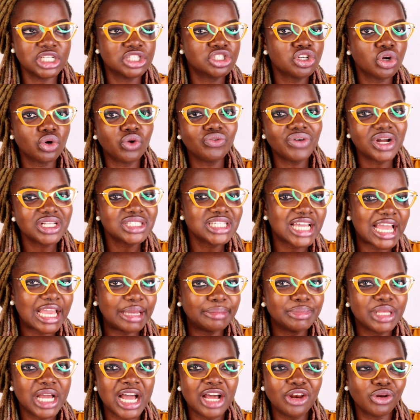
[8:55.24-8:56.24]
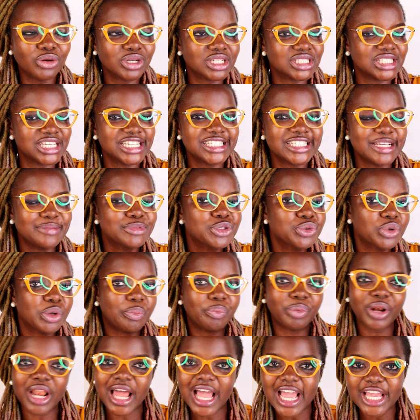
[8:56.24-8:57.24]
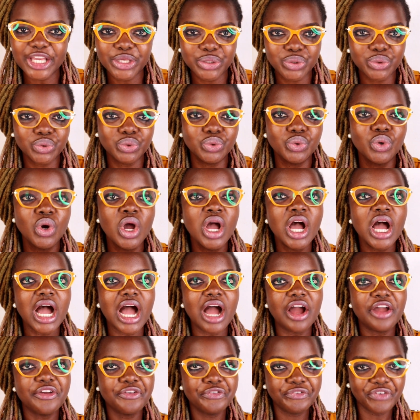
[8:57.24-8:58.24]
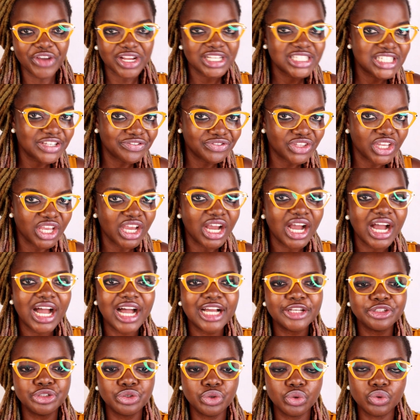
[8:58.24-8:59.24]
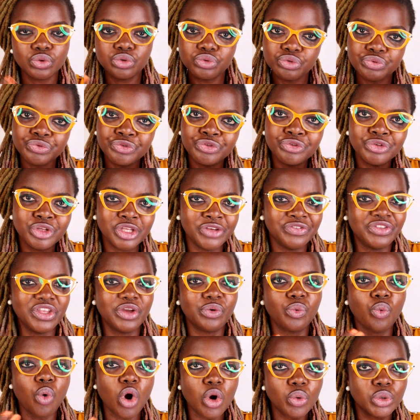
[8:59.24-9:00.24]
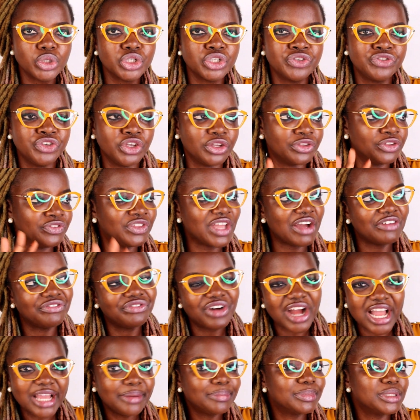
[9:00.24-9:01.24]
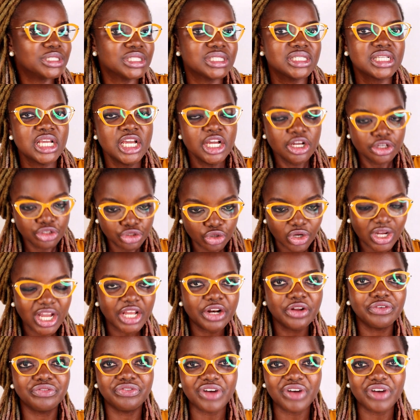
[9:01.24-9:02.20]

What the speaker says: turnover time, how long it takes them to reply you, how effective they are, if they work with, if their vibe is your kind of